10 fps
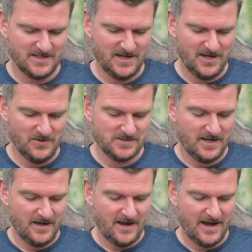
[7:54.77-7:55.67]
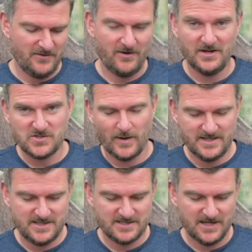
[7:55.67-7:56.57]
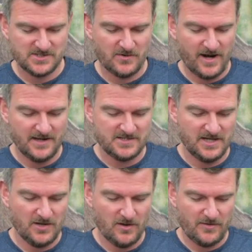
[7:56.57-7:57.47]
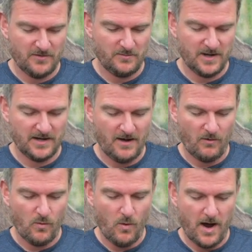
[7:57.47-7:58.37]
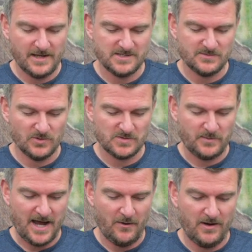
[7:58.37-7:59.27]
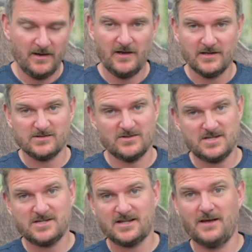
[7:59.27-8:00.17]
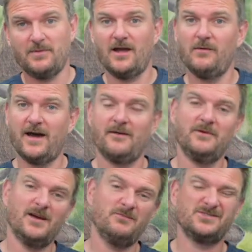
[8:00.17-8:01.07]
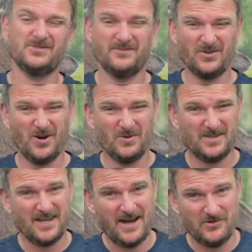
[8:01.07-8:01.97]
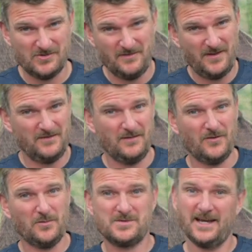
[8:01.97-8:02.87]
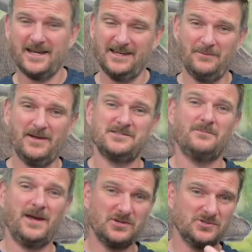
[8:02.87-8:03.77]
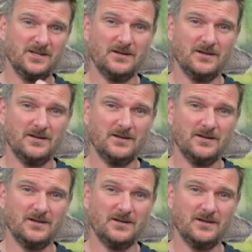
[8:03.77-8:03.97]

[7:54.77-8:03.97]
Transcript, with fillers: to use. And they're only 26 grains, so you're not thumping down quite as much power. As long as you stay below that, you know, sort of golden 950 foot per second limit to make sure